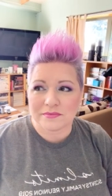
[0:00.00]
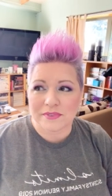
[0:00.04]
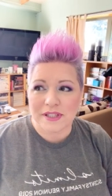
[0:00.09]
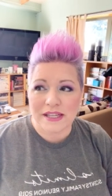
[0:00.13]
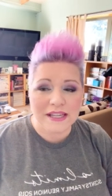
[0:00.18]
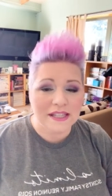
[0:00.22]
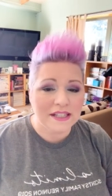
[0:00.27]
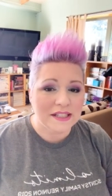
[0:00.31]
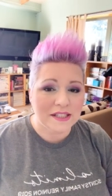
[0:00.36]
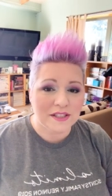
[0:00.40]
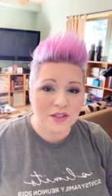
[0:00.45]

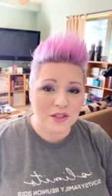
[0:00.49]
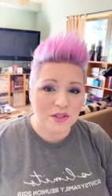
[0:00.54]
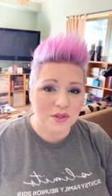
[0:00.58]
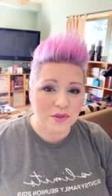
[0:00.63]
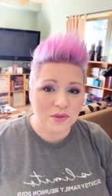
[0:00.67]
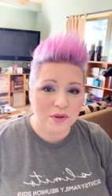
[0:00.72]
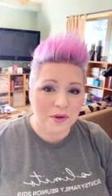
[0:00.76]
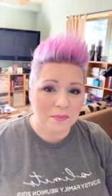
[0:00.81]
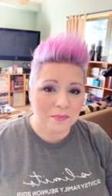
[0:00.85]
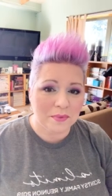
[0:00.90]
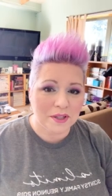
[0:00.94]
he didn't
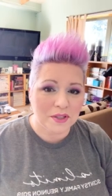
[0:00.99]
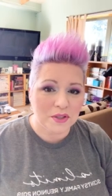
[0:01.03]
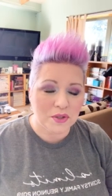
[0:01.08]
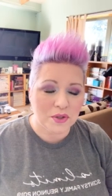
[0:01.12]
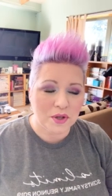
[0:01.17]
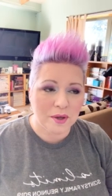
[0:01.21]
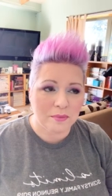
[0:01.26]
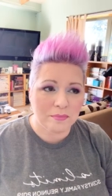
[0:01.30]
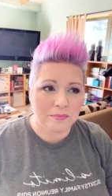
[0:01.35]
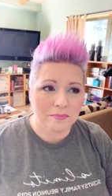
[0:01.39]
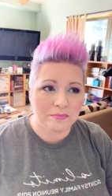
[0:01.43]
screw up my
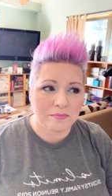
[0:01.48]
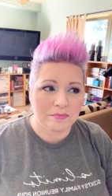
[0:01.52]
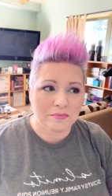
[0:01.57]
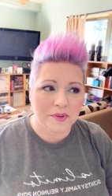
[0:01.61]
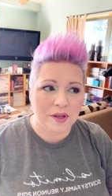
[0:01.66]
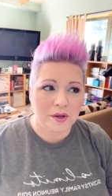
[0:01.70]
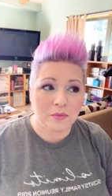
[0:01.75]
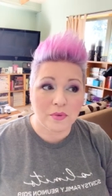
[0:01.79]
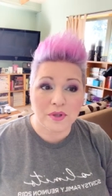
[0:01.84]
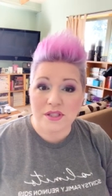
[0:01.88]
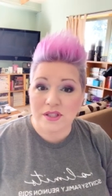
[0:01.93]
trip.
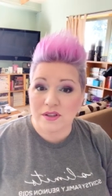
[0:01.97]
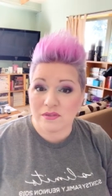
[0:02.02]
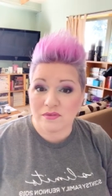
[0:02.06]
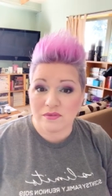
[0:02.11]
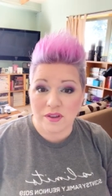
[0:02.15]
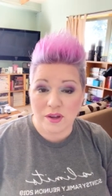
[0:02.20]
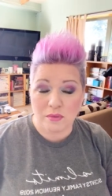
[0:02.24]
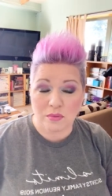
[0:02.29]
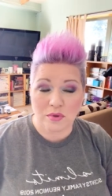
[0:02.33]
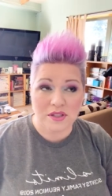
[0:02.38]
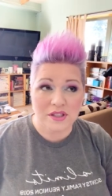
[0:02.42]
It was a
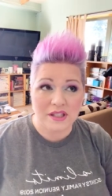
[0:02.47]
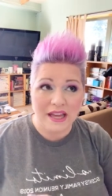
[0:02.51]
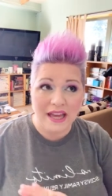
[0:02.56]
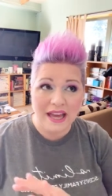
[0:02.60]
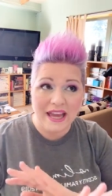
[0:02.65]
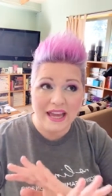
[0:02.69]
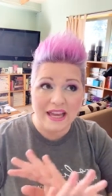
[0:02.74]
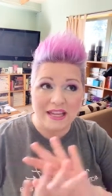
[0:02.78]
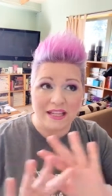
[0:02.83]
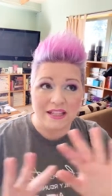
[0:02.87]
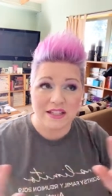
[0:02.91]
it was a
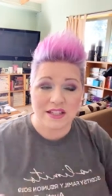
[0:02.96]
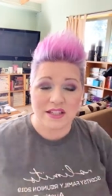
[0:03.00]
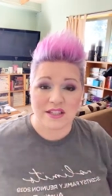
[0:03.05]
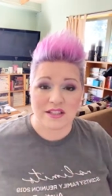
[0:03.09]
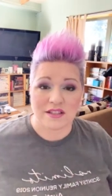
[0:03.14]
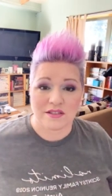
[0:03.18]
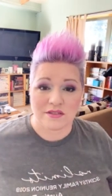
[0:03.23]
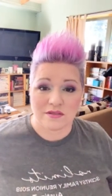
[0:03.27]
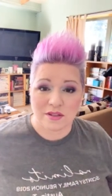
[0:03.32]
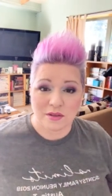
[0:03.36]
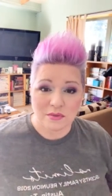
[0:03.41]
haze.
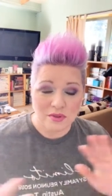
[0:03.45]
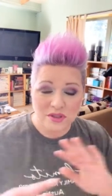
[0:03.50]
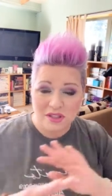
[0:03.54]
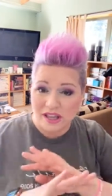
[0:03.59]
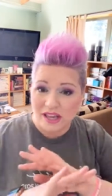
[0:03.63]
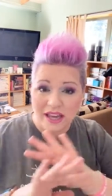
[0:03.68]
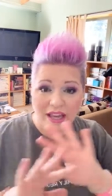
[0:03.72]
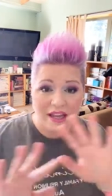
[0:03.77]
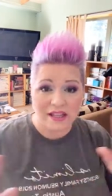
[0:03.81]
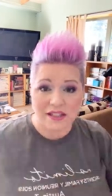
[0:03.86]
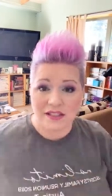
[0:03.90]
It was a
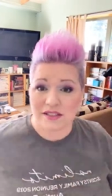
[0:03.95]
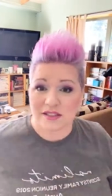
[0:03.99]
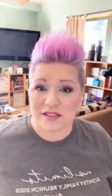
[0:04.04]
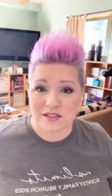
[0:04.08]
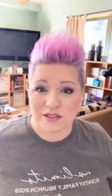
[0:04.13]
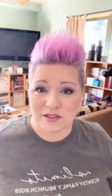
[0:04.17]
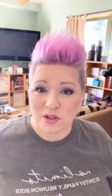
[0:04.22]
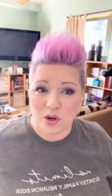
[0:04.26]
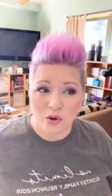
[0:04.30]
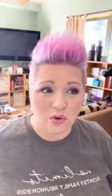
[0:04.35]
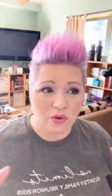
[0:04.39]
haze.
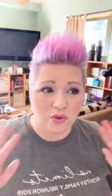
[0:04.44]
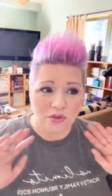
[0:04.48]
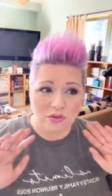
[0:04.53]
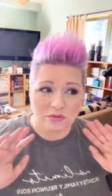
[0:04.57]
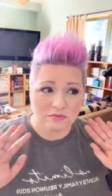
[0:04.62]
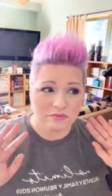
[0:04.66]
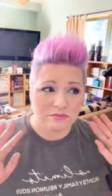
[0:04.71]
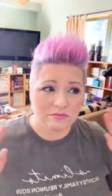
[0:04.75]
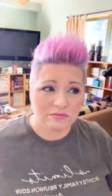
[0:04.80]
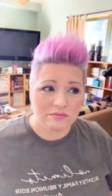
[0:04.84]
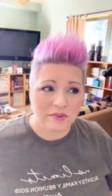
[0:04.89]
Total
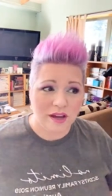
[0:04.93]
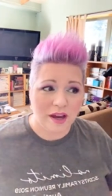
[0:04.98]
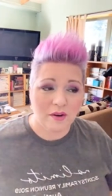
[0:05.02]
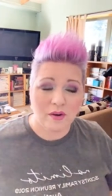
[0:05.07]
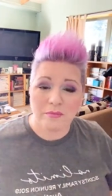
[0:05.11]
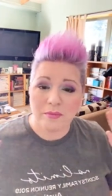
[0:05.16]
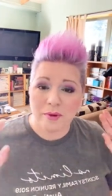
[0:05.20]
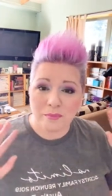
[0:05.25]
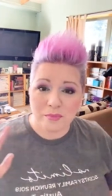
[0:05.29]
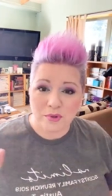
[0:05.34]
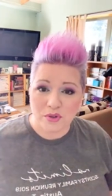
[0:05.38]
I
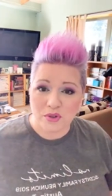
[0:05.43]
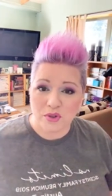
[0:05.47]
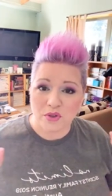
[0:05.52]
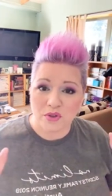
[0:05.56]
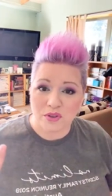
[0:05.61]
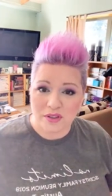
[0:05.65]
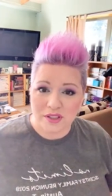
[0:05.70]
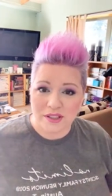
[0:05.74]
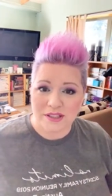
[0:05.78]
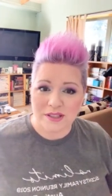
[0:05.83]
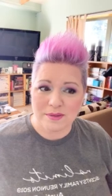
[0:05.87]
remember
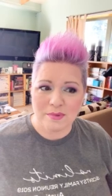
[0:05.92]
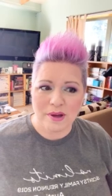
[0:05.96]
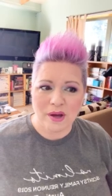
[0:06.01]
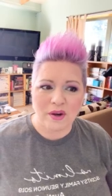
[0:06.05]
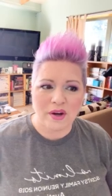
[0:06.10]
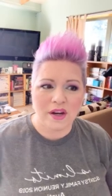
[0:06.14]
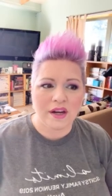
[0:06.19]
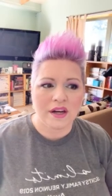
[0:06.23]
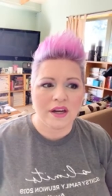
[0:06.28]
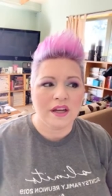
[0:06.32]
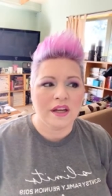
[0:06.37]
certain things about
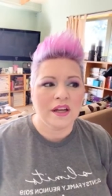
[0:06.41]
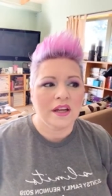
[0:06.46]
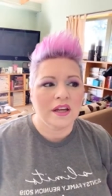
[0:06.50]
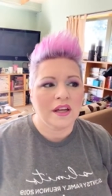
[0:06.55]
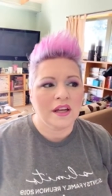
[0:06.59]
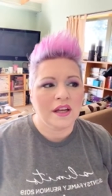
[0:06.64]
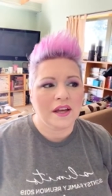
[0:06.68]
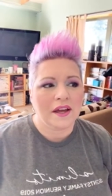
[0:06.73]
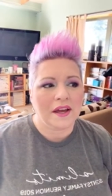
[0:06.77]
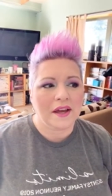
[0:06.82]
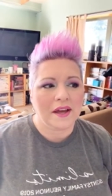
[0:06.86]
it.
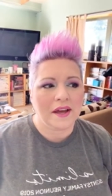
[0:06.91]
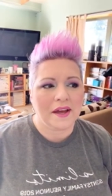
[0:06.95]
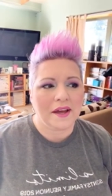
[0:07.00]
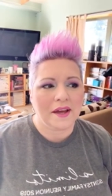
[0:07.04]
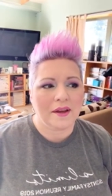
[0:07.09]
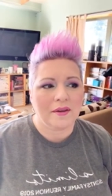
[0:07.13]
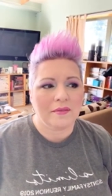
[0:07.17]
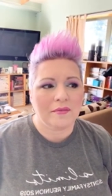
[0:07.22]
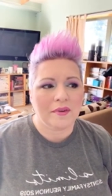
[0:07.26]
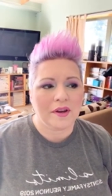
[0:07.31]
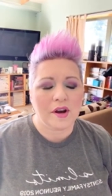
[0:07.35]

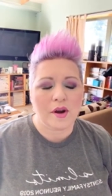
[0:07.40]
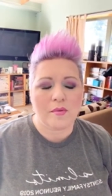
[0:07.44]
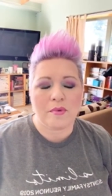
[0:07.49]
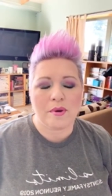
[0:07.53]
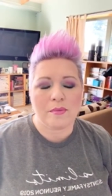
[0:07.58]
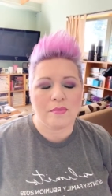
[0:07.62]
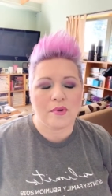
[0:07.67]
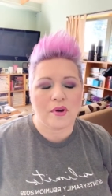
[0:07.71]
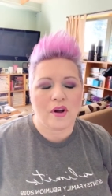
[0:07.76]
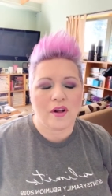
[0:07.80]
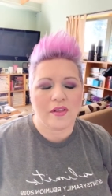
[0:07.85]
Um, and I
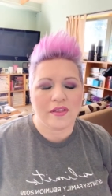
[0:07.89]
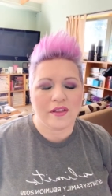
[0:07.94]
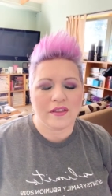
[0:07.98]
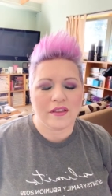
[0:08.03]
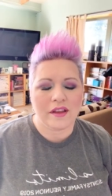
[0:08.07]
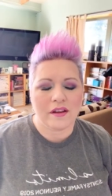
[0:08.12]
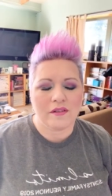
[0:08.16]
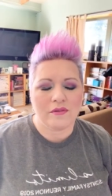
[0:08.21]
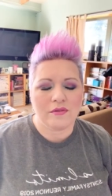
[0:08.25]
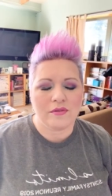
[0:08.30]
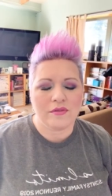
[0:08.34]
remember all the
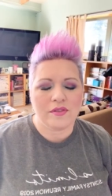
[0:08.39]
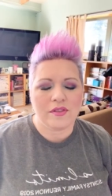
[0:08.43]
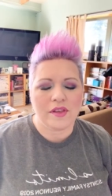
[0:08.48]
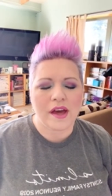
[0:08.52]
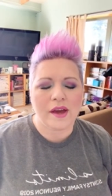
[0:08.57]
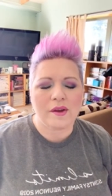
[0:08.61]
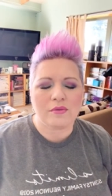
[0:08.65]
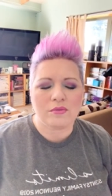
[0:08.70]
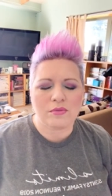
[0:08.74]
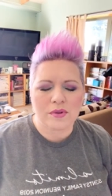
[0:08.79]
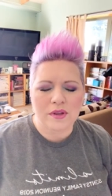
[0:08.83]
love. I
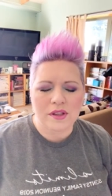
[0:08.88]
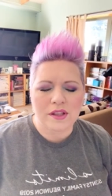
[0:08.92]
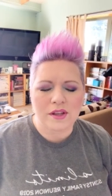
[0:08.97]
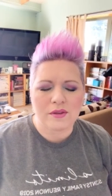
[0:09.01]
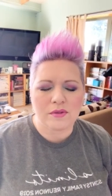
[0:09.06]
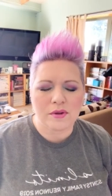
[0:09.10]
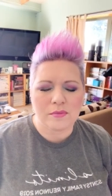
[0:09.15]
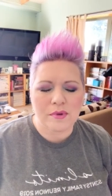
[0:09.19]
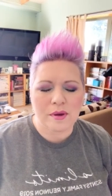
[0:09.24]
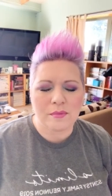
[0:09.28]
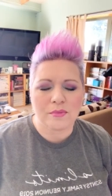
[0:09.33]
really
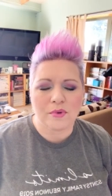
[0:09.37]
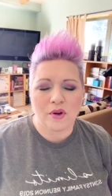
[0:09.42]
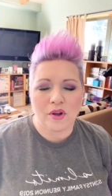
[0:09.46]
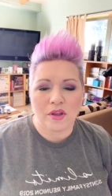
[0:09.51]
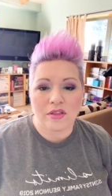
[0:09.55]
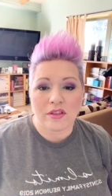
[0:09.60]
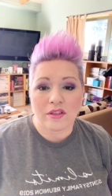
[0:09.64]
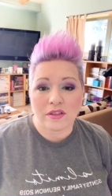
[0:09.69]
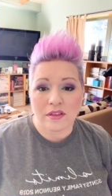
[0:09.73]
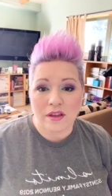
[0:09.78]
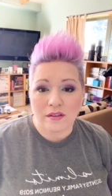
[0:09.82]
remember all
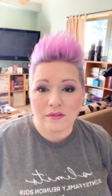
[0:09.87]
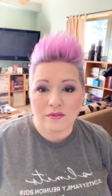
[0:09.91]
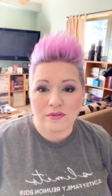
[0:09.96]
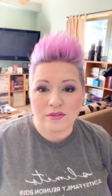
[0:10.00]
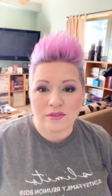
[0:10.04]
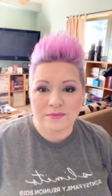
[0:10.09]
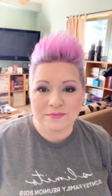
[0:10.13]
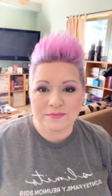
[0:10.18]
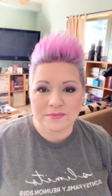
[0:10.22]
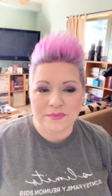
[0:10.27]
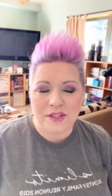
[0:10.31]
the love
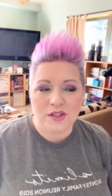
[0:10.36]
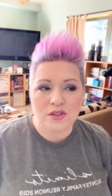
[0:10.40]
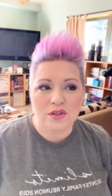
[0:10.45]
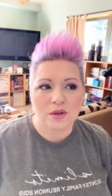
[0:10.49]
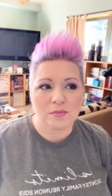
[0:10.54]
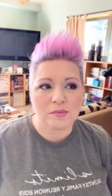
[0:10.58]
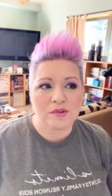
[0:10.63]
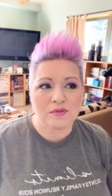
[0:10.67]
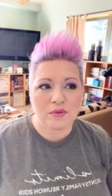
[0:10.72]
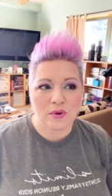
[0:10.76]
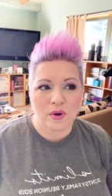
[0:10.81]
it took
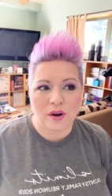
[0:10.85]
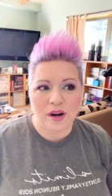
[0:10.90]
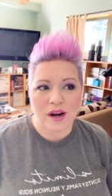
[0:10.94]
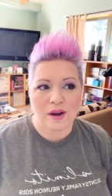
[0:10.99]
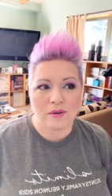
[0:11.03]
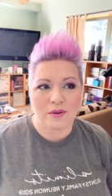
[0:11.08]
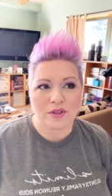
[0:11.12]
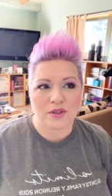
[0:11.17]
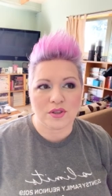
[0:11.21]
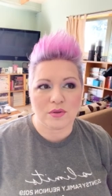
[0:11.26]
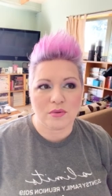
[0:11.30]
me four
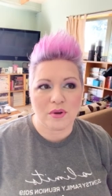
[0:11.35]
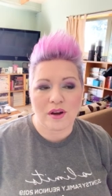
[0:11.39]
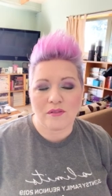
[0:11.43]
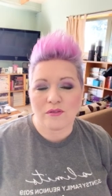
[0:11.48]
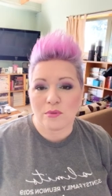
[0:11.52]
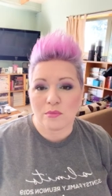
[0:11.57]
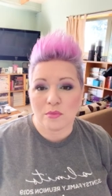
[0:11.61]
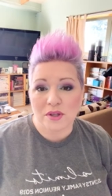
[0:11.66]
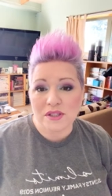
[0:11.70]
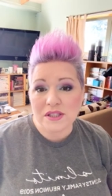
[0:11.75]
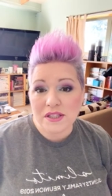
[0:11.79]
hours to walk
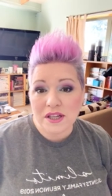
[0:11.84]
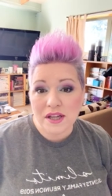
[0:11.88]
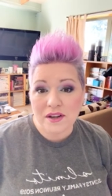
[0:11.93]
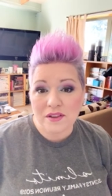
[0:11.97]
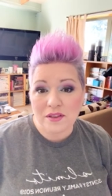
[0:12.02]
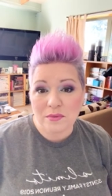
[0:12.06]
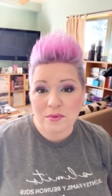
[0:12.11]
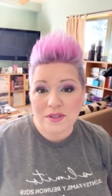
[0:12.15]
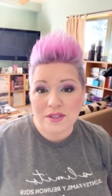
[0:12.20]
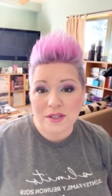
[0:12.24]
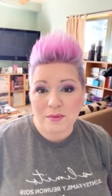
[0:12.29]
from one side of
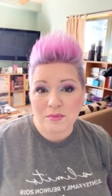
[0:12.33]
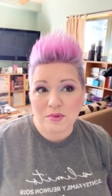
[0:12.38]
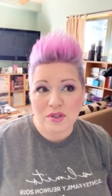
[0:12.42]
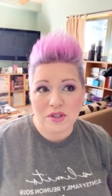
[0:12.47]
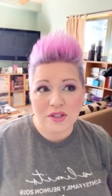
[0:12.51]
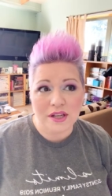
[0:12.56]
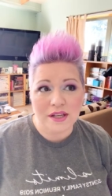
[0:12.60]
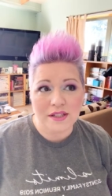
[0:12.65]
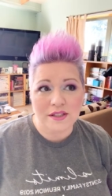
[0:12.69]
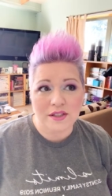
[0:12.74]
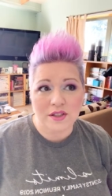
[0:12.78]
the reception
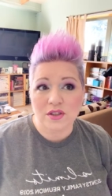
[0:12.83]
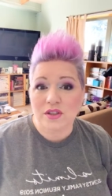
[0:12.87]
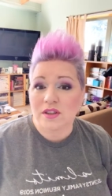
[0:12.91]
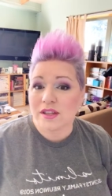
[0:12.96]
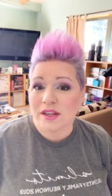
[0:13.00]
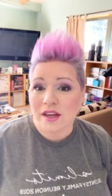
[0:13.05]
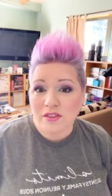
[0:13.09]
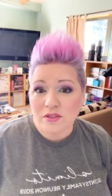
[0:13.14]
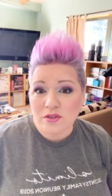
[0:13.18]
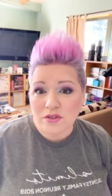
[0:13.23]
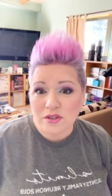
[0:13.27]
desk to the
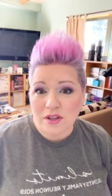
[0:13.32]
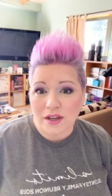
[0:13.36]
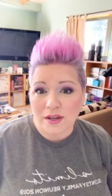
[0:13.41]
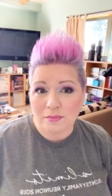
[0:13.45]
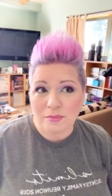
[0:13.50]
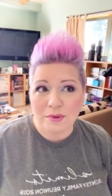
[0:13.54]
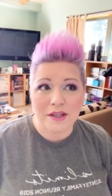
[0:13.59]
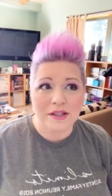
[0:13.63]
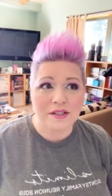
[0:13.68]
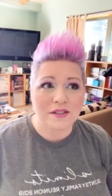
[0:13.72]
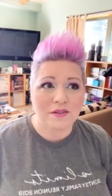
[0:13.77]
other side
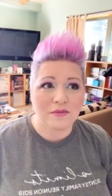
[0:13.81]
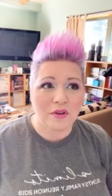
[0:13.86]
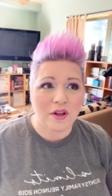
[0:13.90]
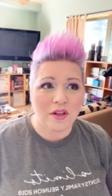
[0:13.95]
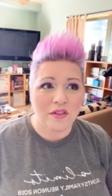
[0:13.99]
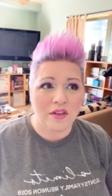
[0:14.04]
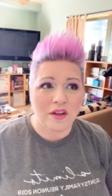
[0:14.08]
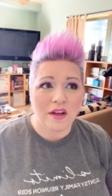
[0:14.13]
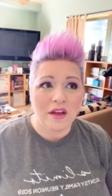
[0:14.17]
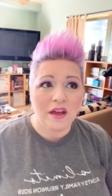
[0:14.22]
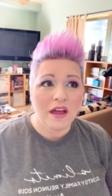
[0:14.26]
because of all
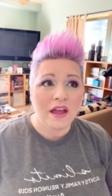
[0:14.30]
the